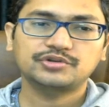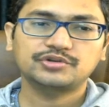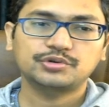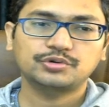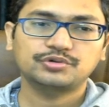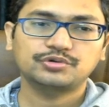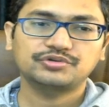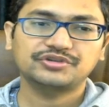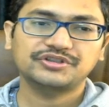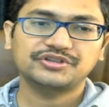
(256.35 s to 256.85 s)

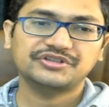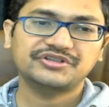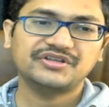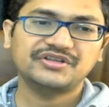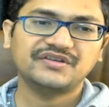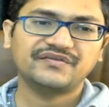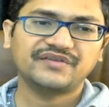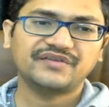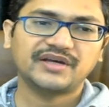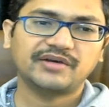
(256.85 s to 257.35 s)
So the
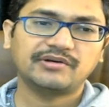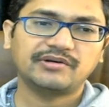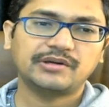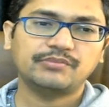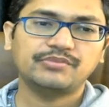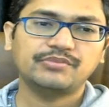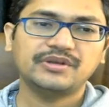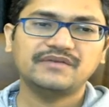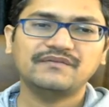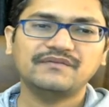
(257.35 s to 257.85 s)
c5
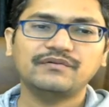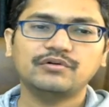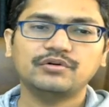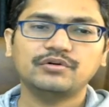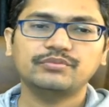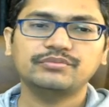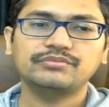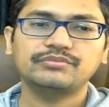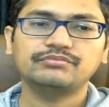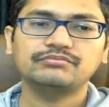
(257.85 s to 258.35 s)
and
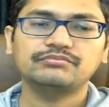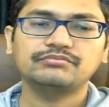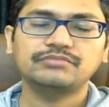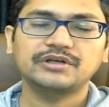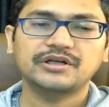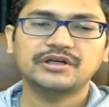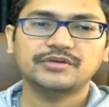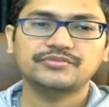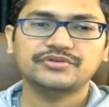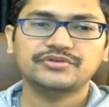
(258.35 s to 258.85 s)
b4
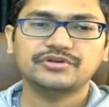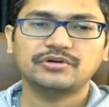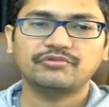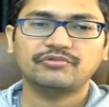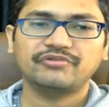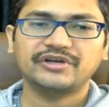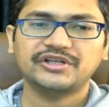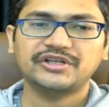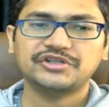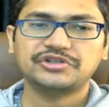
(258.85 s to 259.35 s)
becomes
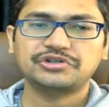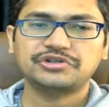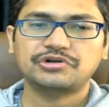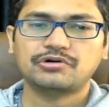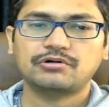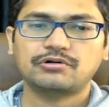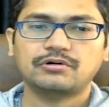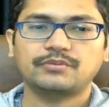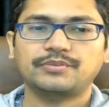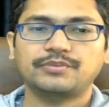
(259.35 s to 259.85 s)
a very
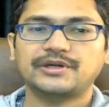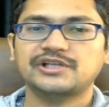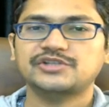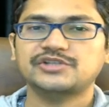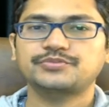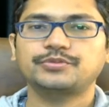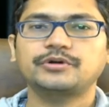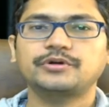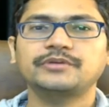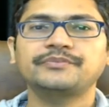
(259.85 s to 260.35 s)
strong
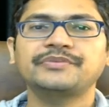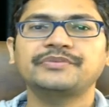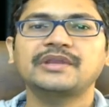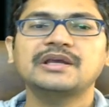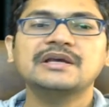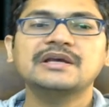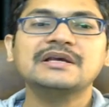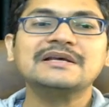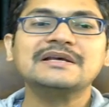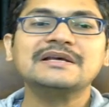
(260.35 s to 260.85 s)
pass pawn.
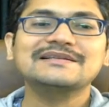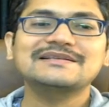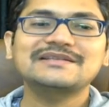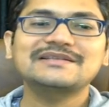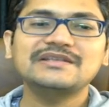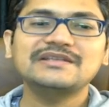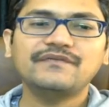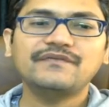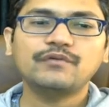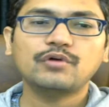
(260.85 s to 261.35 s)

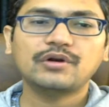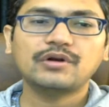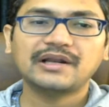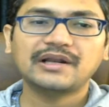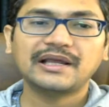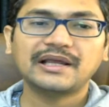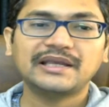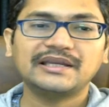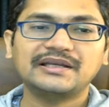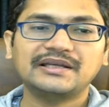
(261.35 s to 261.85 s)
c4
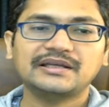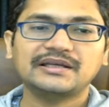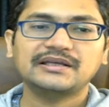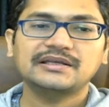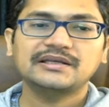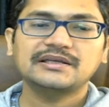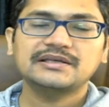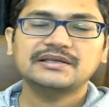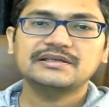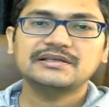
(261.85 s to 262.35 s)
knight
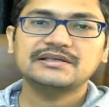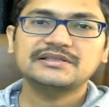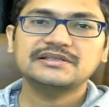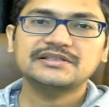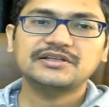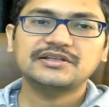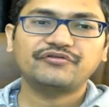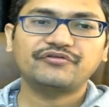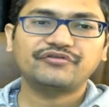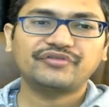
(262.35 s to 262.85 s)

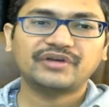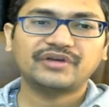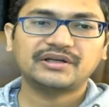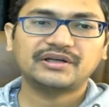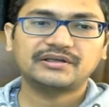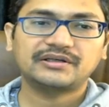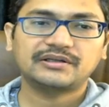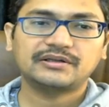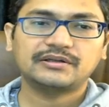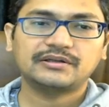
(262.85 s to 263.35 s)
is in
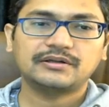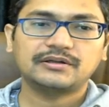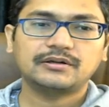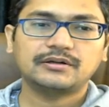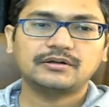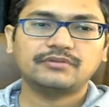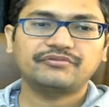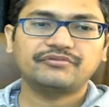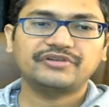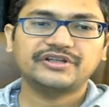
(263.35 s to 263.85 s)
fact
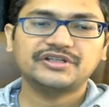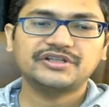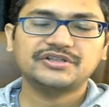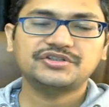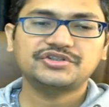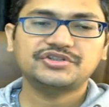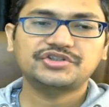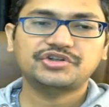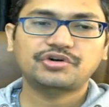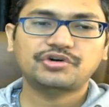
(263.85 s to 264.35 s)
a very
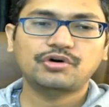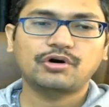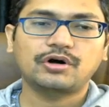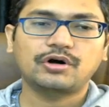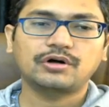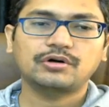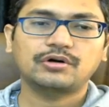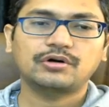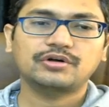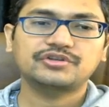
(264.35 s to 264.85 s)

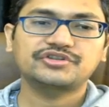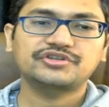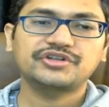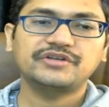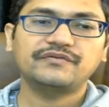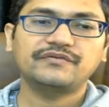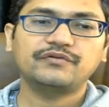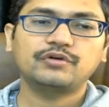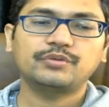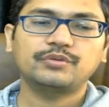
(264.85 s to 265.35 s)
strong on
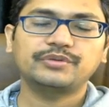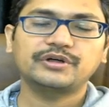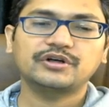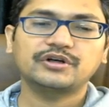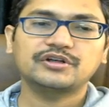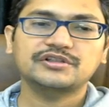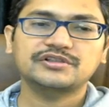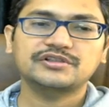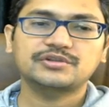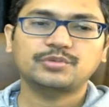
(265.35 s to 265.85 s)
c4
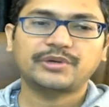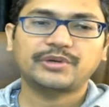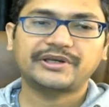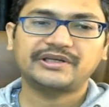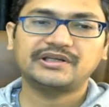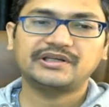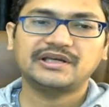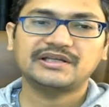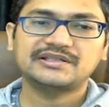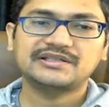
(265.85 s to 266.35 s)
because
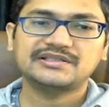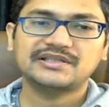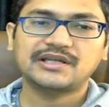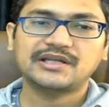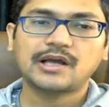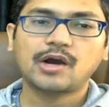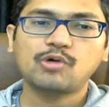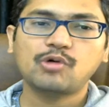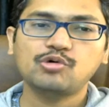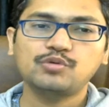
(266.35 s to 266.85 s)
white gets
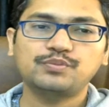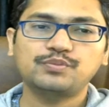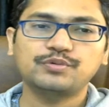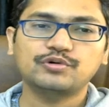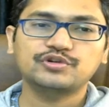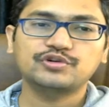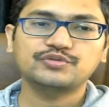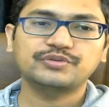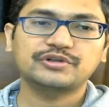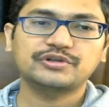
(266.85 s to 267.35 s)
an
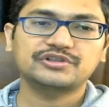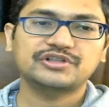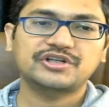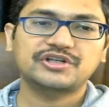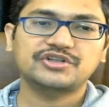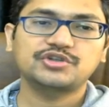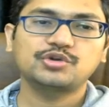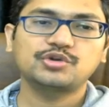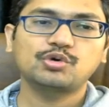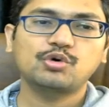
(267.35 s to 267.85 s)
outpost because there
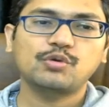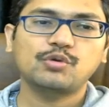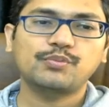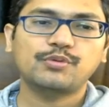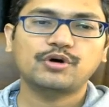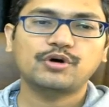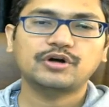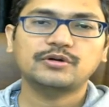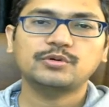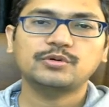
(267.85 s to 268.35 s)
is no
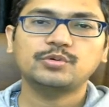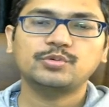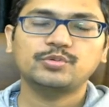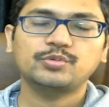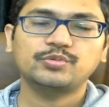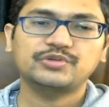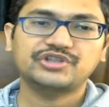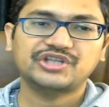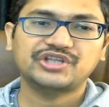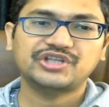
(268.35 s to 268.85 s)
pawn
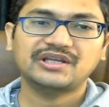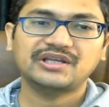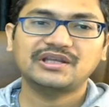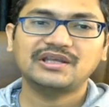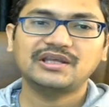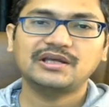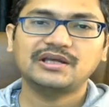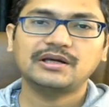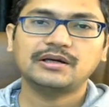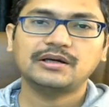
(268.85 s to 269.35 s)
which can
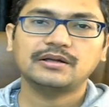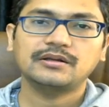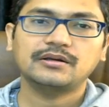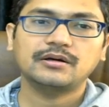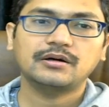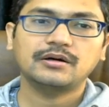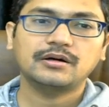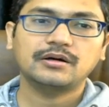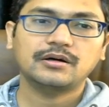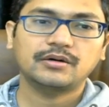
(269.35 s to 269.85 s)
kick
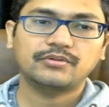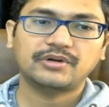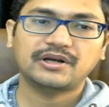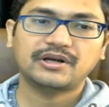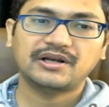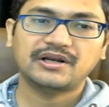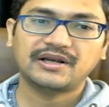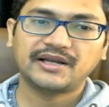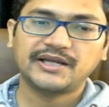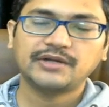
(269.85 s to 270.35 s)
our
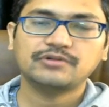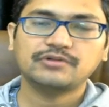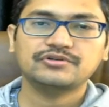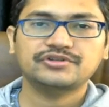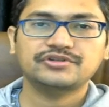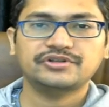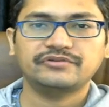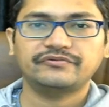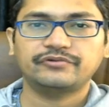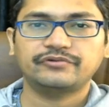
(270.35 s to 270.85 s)
knight on
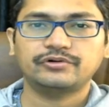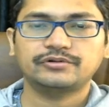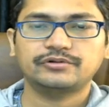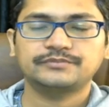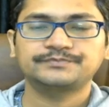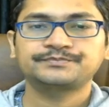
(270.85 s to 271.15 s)
c4.